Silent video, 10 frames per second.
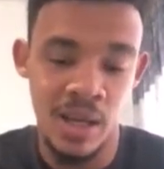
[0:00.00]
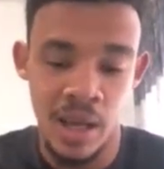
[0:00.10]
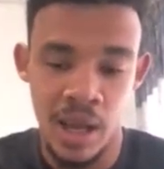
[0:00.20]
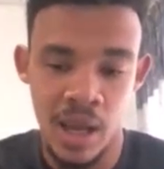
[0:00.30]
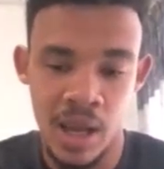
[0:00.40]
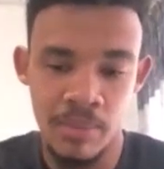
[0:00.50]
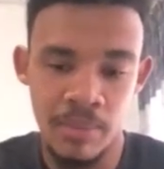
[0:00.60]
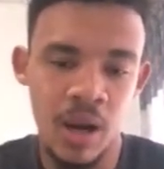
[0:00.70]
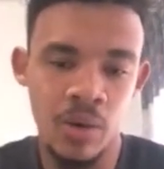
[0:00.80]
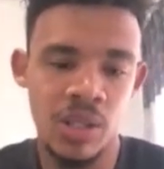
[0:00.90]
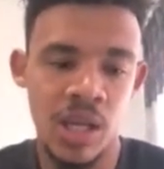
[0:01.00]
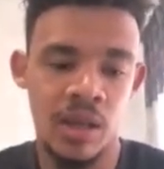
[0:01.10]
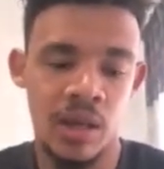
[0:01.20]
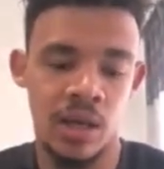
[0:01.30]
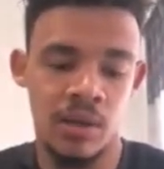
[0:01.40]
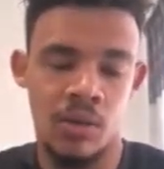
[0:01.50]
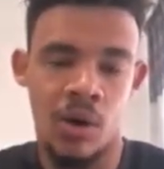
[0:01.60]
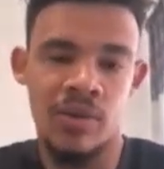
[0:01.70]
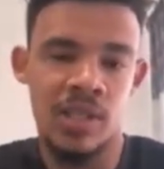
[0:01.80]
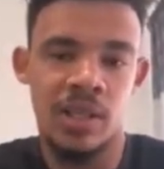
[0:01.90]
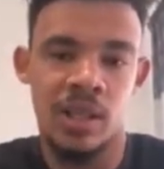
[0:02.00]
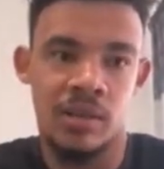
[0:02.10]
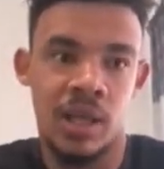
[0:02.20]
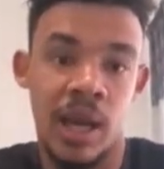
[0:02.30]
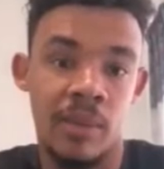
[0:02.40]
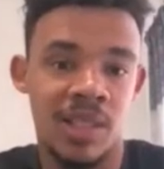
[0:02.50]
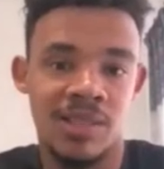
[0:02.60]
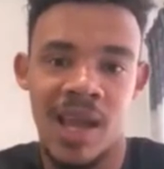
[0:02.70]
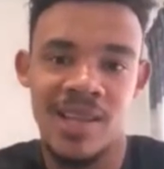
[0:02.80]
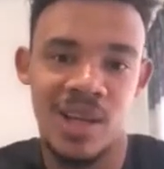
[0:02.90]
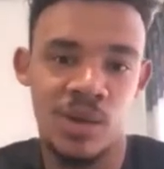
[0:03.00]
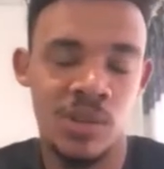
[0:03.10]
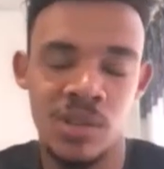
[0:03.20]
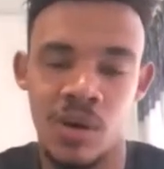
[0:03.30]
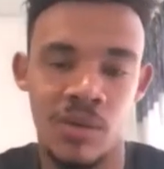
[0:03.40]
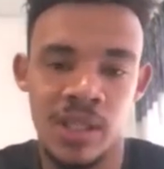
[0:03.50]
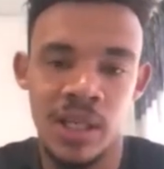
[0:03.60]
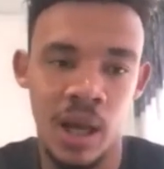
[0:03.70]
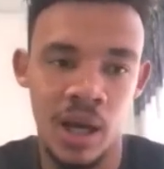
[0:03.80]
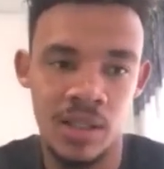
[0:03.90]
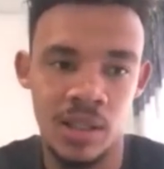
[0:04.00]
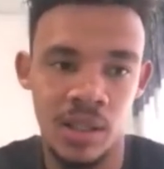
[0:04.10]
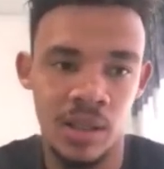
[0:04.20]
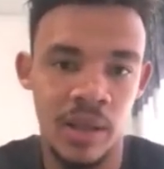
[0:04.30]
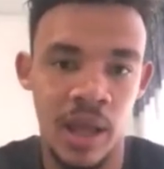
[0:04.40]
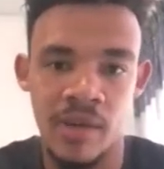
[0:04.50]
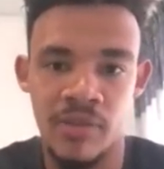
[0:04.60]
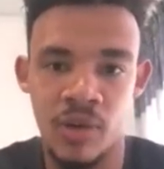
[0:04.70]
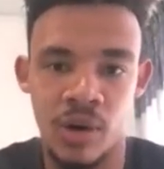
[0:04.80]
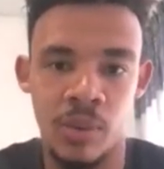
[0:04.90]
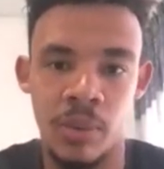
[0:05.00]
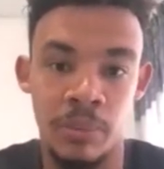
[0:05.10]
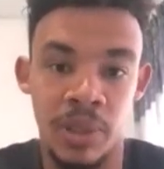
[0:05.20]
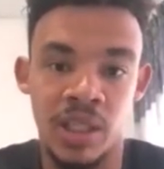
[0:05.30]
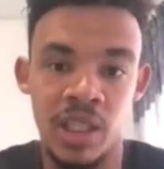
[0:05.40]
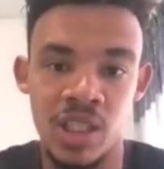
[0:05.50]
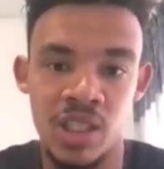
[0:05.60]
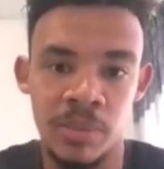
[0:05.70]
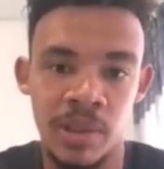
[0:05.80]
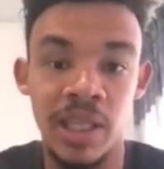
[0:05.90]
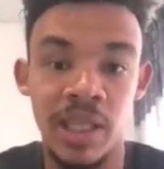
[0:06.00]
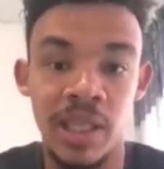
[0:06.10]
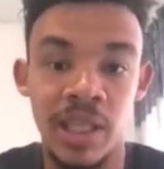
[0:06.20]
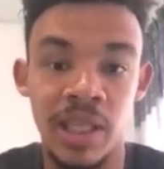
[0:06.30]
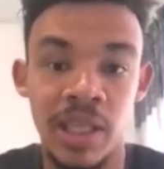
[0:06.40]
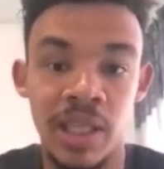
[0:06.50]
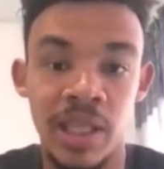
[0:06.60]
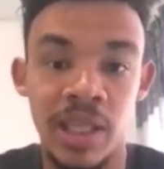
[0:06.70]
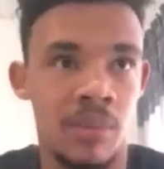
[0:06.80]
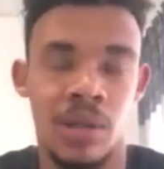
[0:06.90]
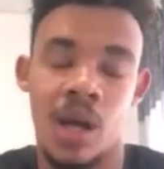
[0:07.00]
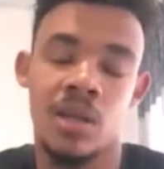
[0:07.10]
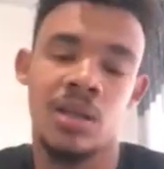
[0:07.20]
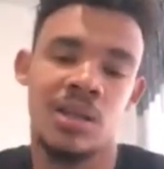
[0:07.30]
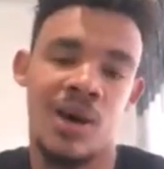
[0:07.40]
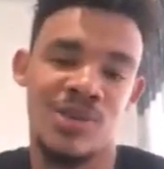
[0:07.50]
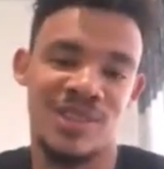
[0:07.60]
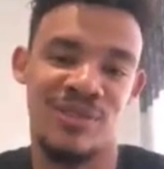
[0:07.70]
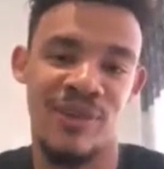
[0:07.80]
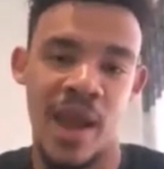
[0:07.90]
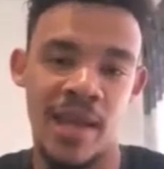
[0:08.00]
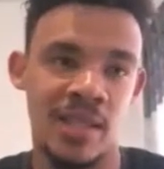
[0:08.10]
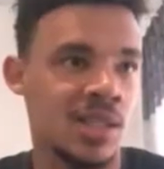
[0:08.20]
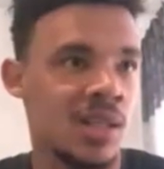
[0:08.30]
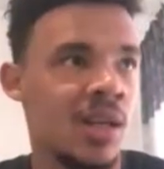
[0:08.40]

And but I would say the obviously the, the game that stands out is obviously last year the Afcon when we beat Egypt in Egypt. I mean, eighty thousand fans.